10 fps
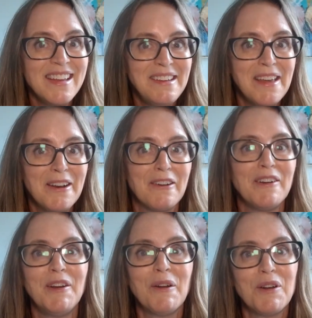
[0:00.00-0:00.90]

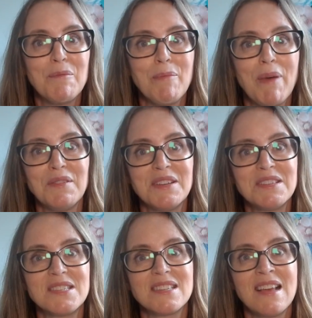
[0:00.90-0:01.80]
knitter and heard about
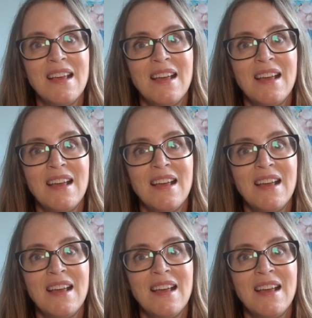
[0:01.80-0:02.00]
this